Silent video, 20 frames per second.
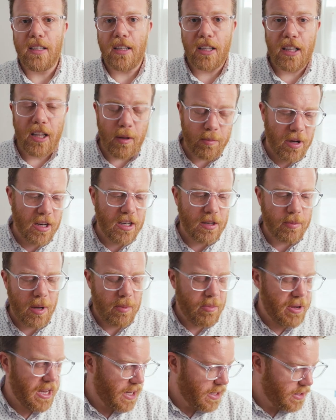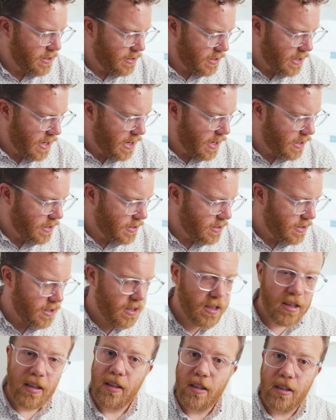to clip onto my pants and
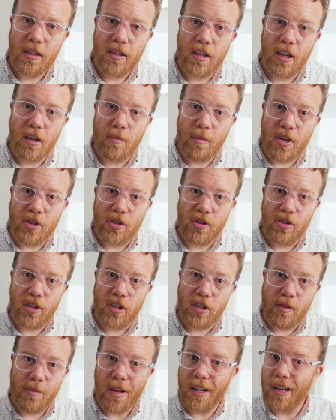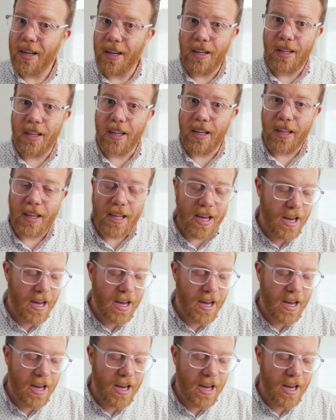you can measure just about anything in the